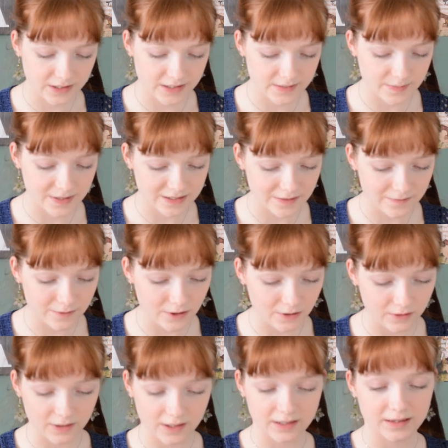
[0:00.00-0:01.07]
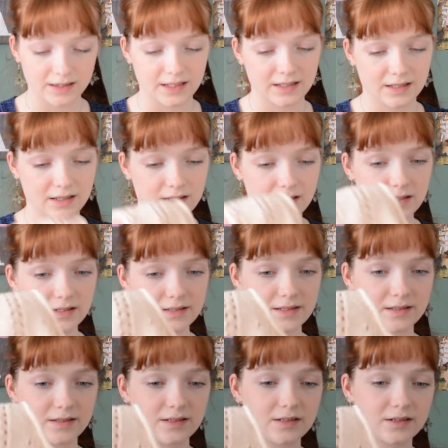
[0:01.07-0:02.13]
expensive yarn like the
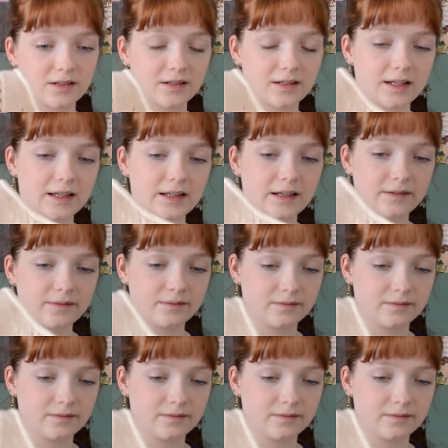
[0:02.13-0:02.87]
Sandnes garn